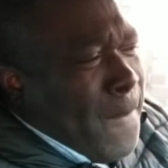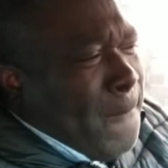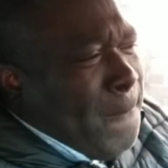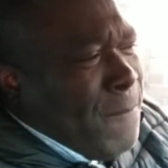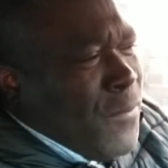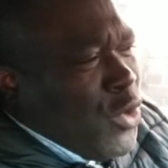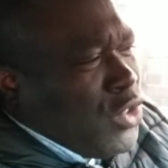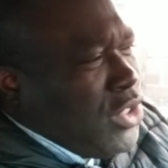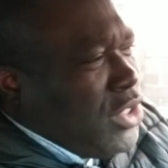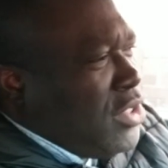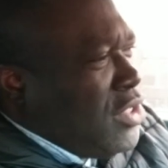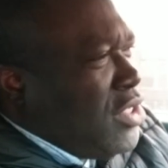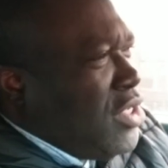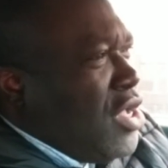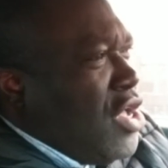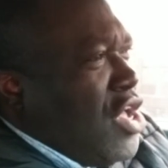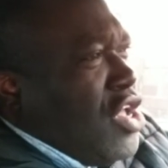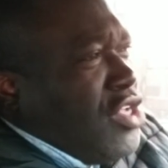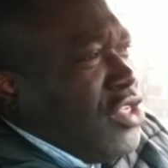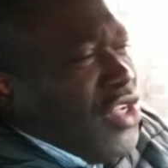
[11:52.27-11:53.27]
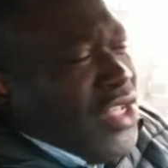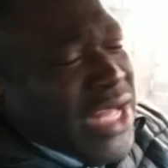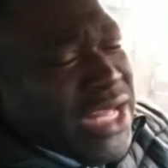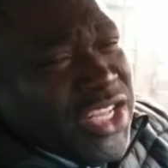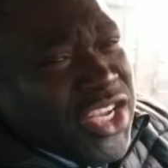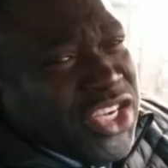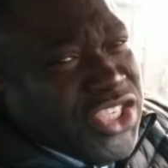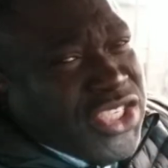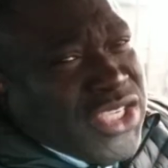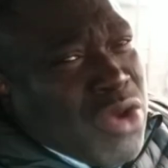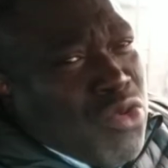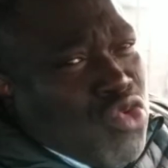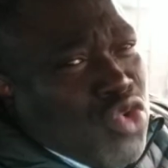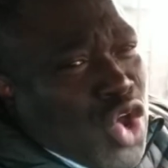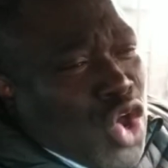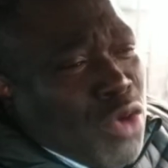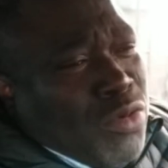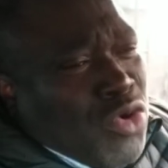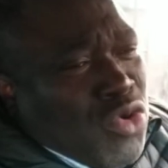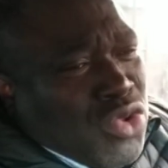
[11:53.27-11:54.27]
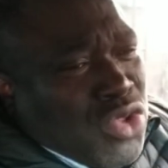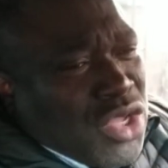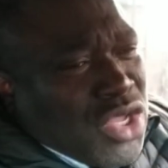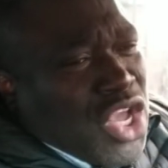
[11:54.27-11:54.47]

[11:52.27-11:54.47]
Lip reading: button so that each time we upload,